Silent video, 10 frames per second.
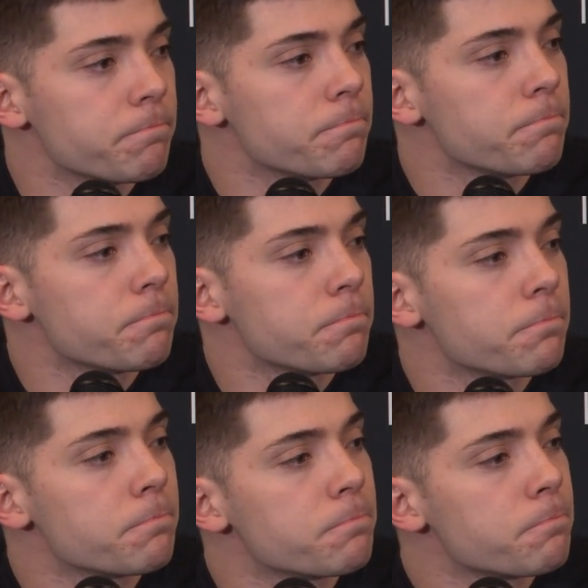Back in
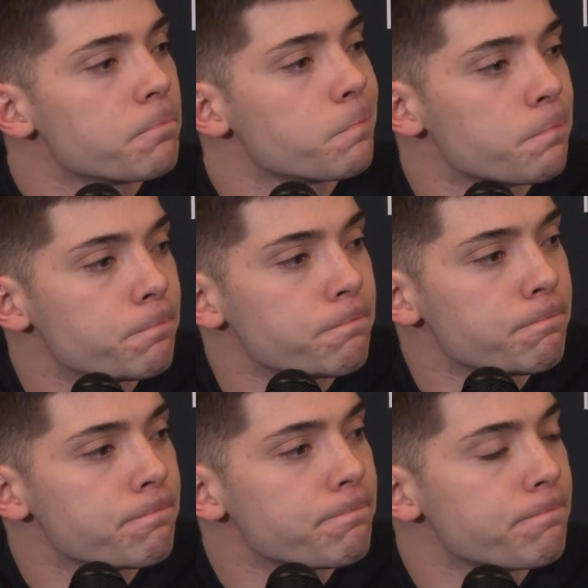those days, in high school
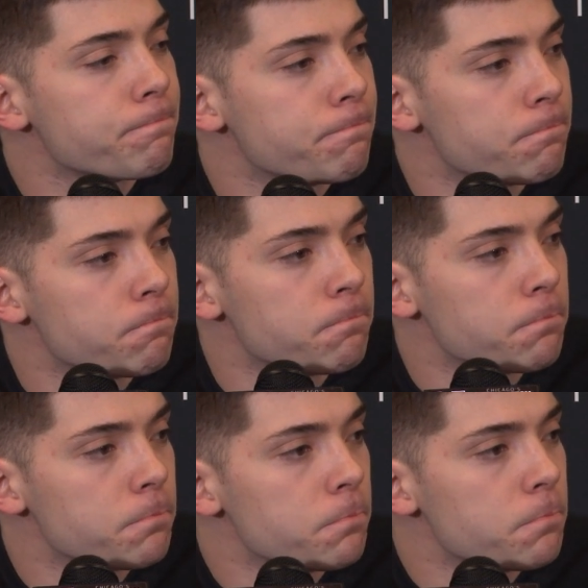days, did it, did it bother
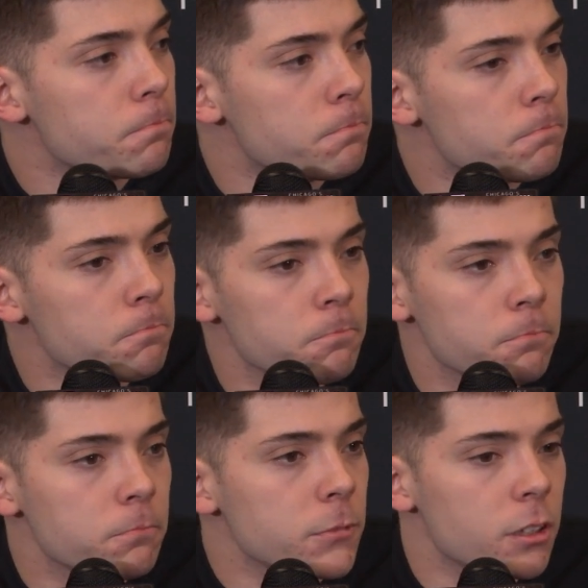you?
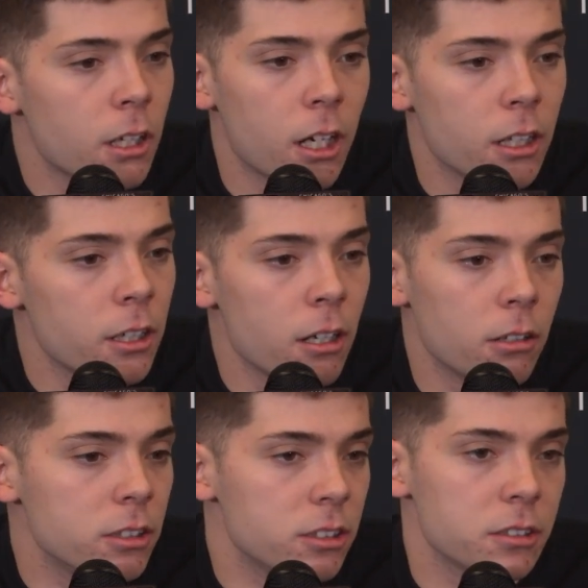Uh,
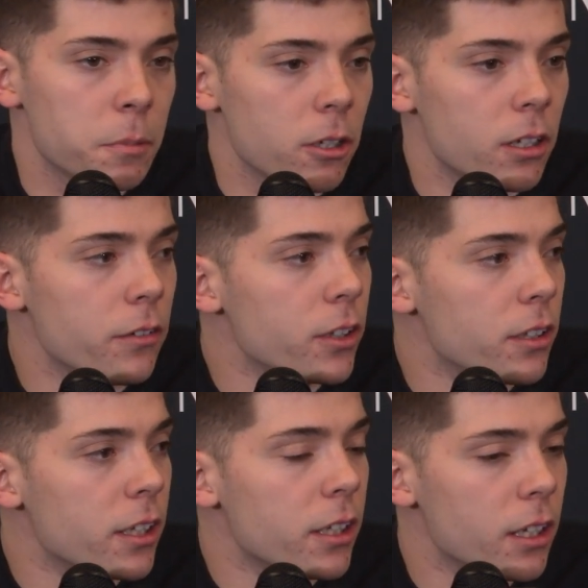no, it's just part of it.
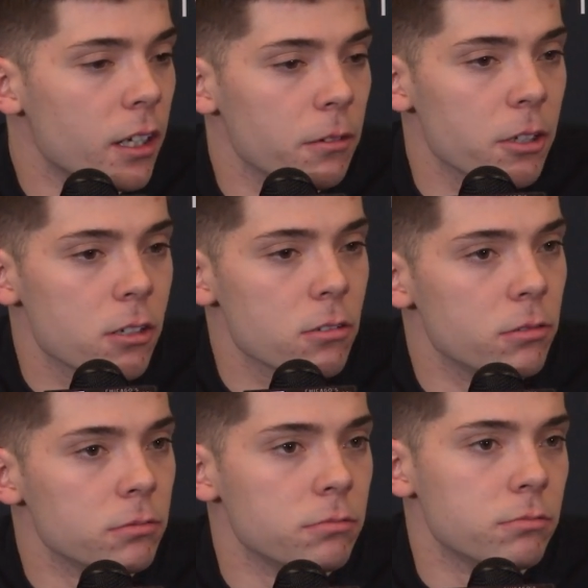They uh,
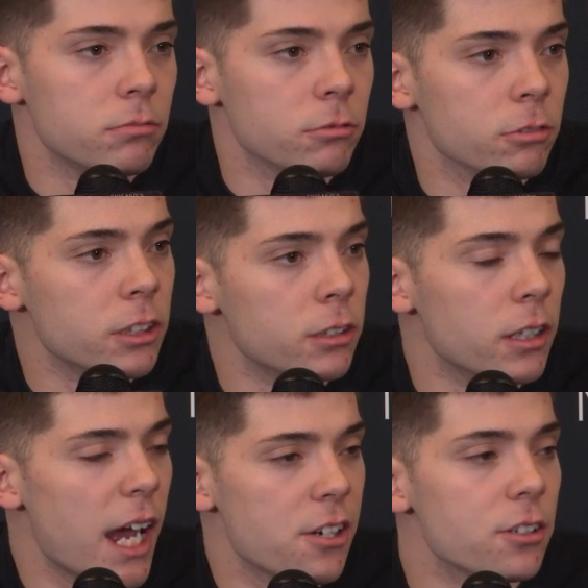recruit re
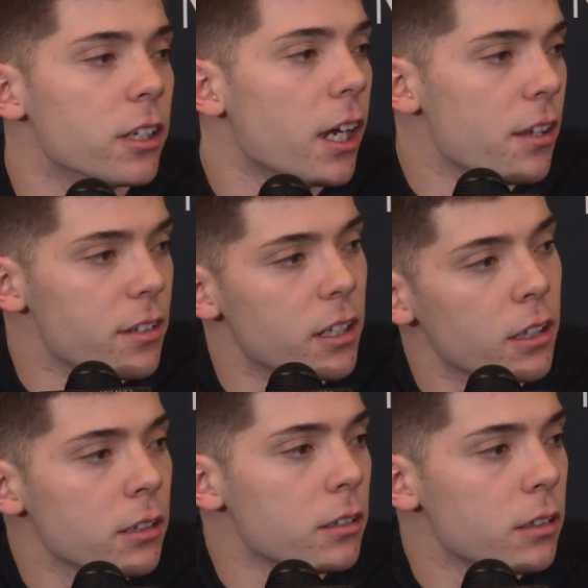nationally, I
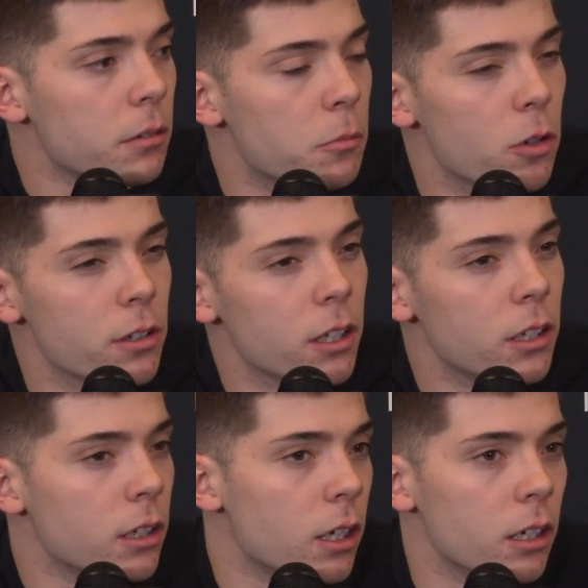think, more
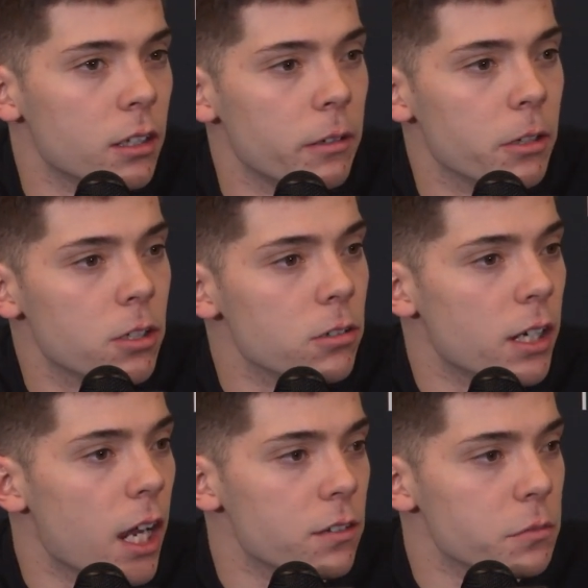than uh, they recruit
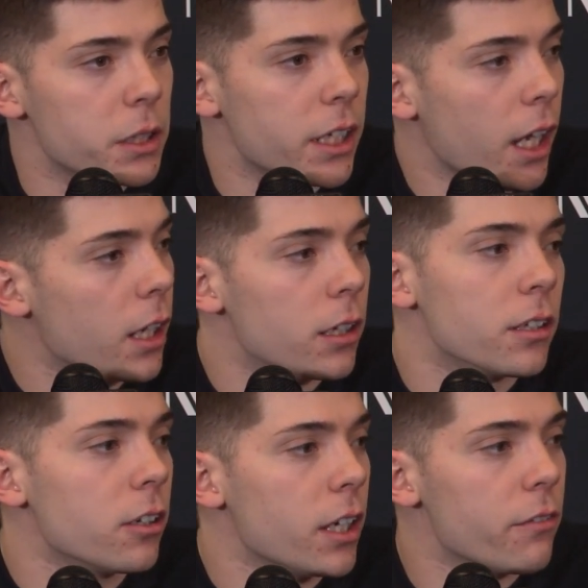guys from Indiana.
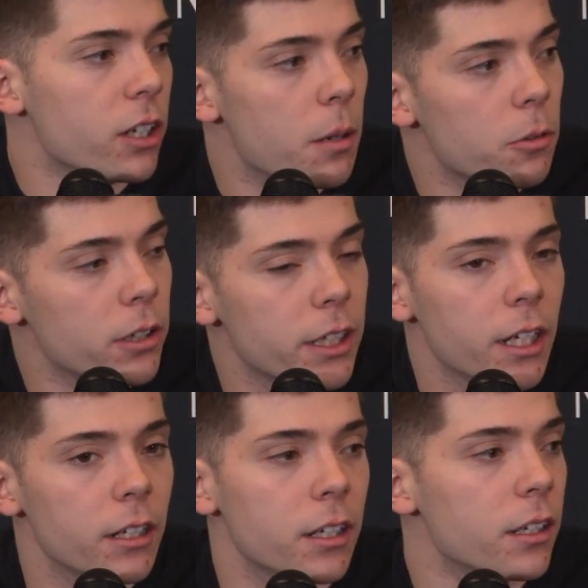They only have a couple
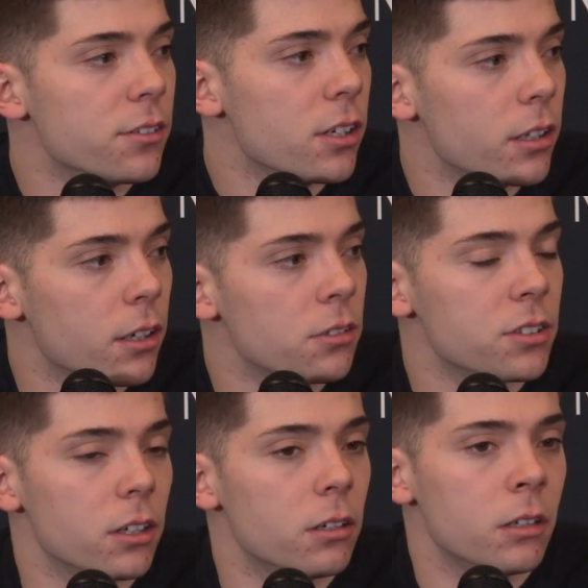Indiana kids on there,
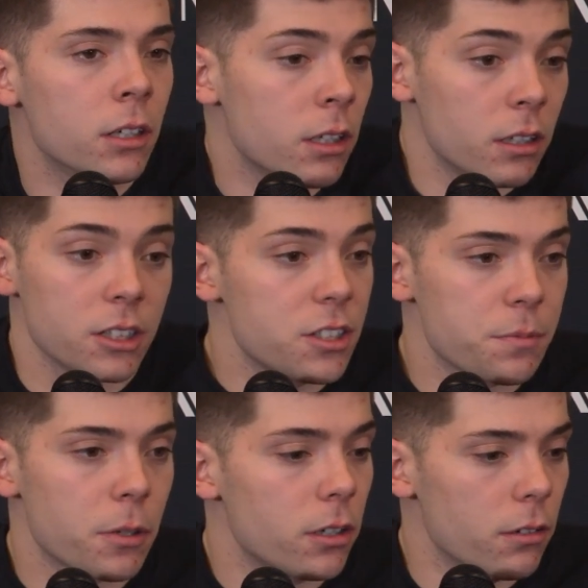so that's
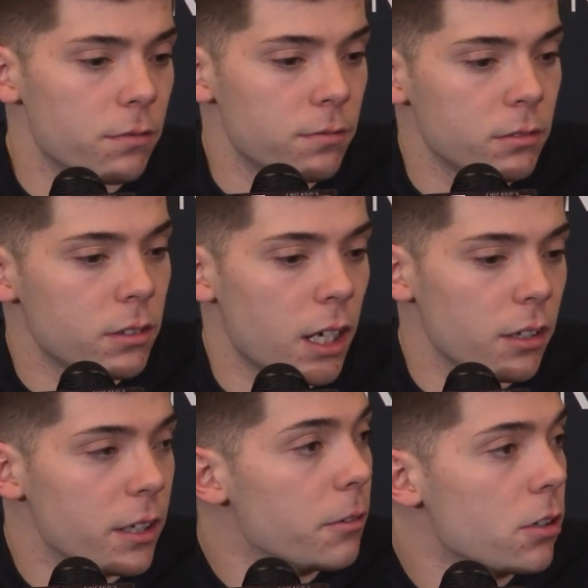just part of
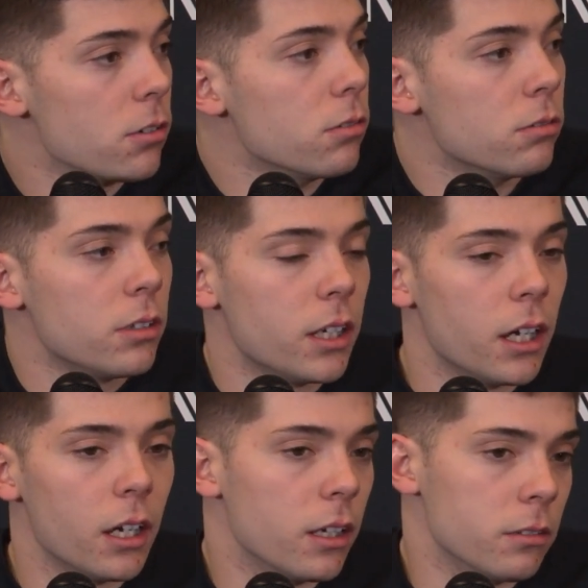how they recruit,
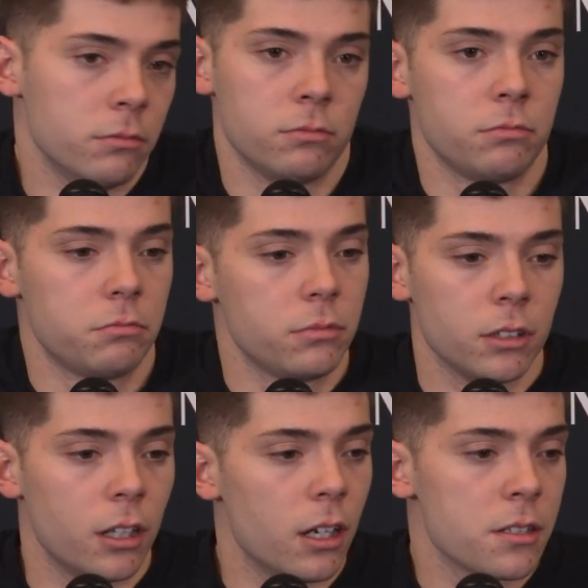and
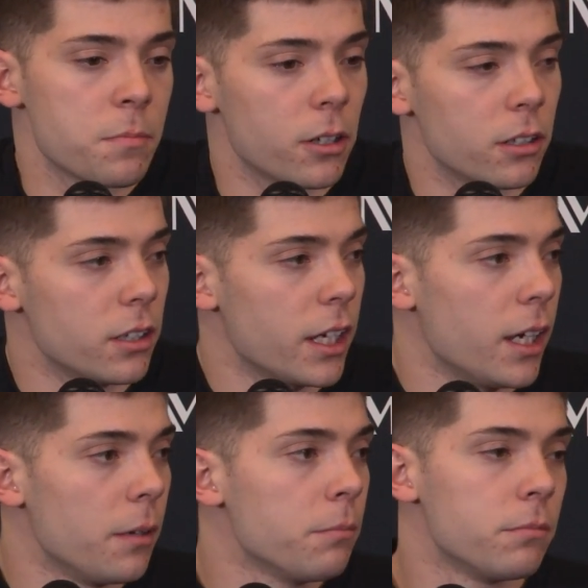you know it's part of the
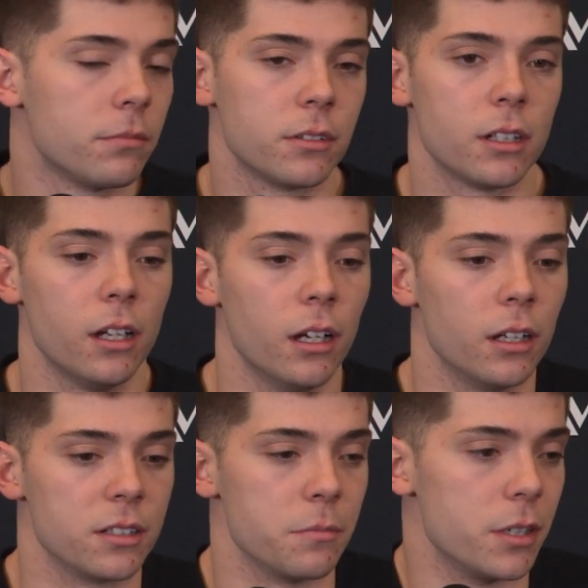game.
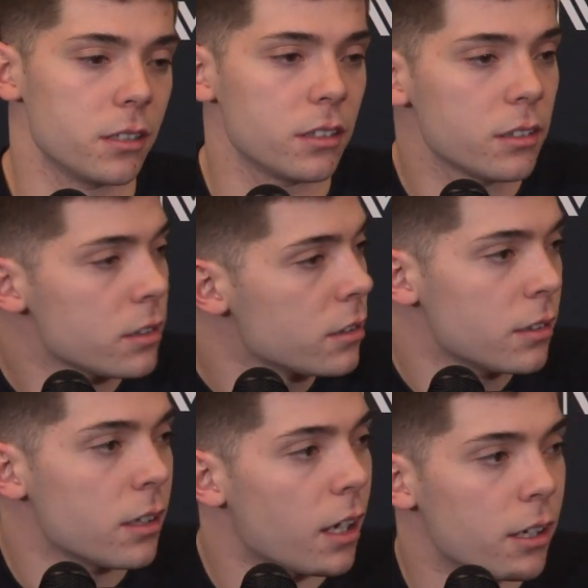Uh, it's a business.
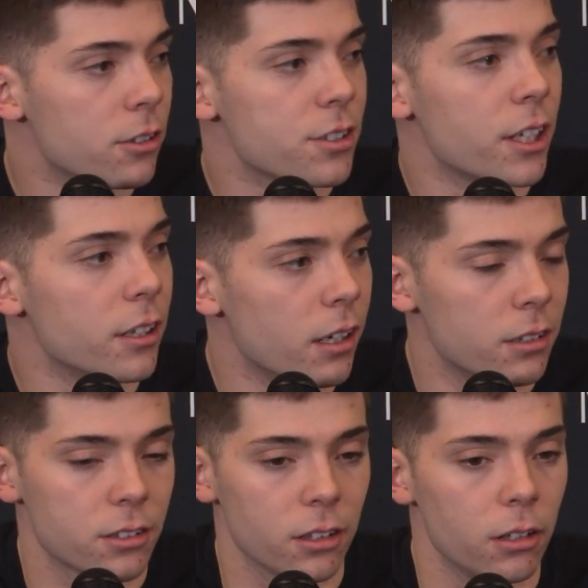I understand
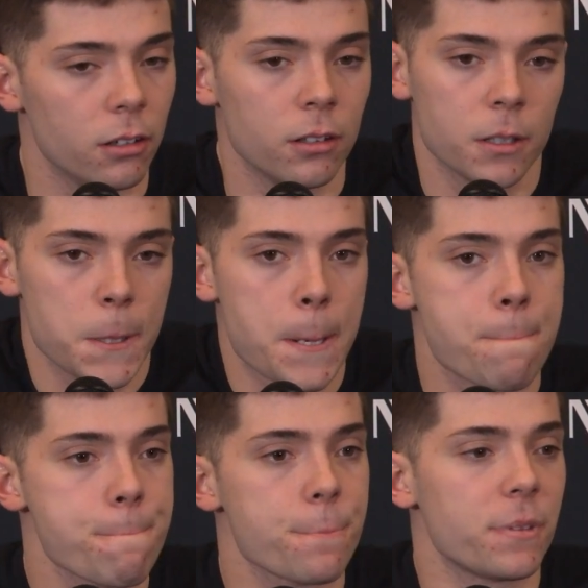that, so
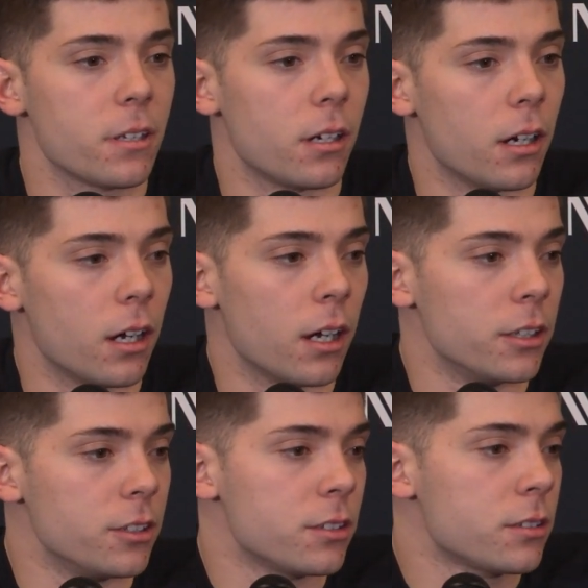uh, I
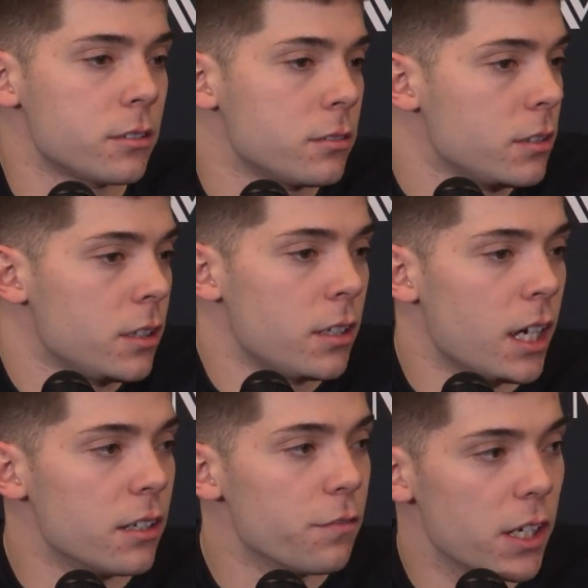just
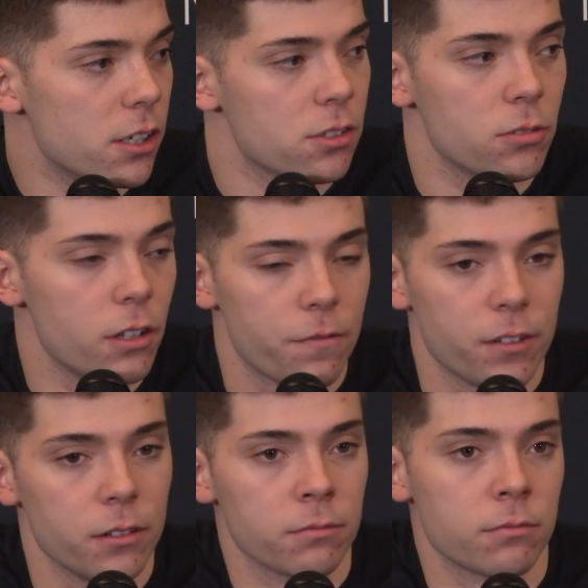had to find a school that
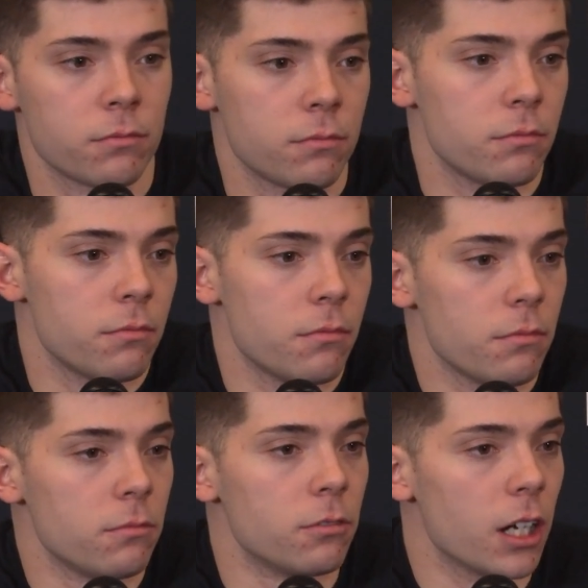fit
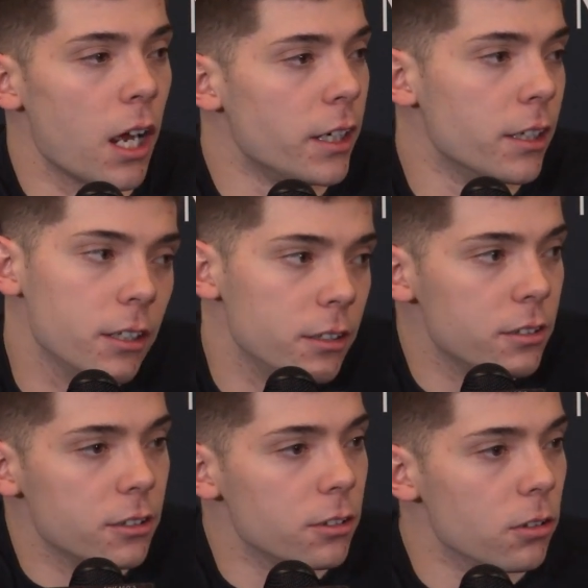what I needed
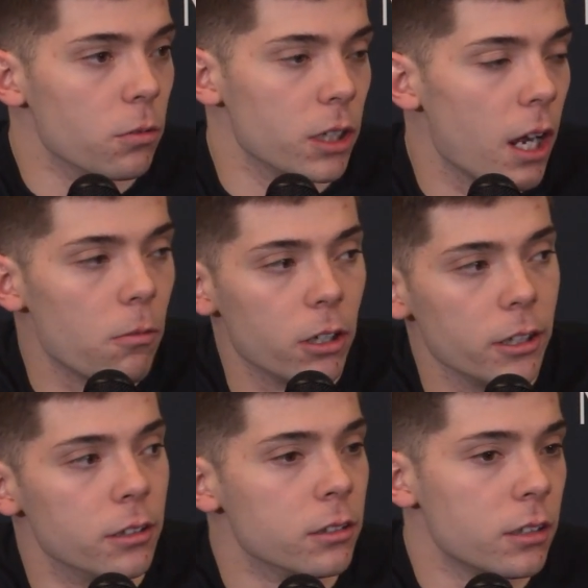to do or what I
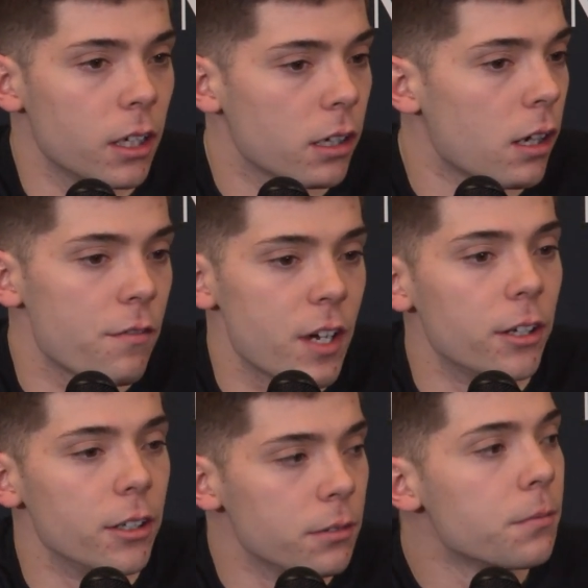wanted, and I
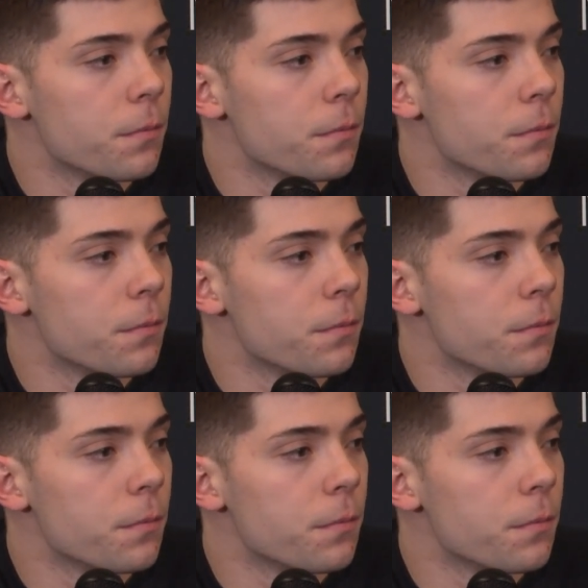found it.